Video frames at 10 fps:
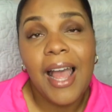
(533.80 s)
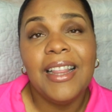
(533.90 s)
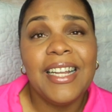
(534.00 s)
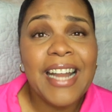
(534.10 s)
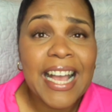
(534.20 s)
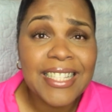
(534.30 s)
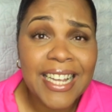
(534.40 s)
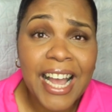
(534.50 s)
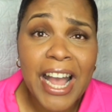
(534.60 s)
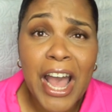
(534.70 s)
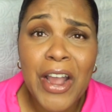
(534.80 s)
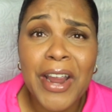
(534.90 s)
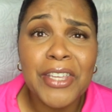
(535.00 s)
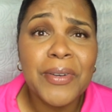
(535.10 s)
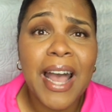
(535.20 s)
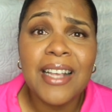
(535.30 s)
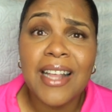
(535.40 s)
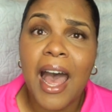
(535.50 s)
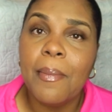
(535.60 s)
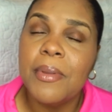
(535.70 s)
The next thing I got her, and you guys,
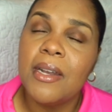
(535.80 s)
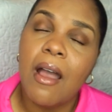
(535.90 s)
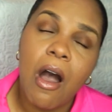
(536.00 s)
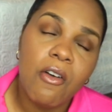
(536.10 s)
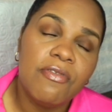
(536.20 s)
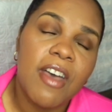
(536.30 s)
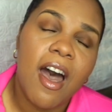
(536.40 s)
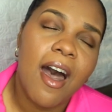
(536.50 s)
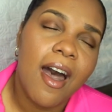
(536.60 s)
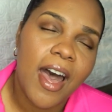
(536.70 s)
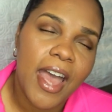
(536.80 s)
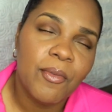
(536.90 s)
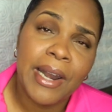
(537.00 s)
I've been on the hunt.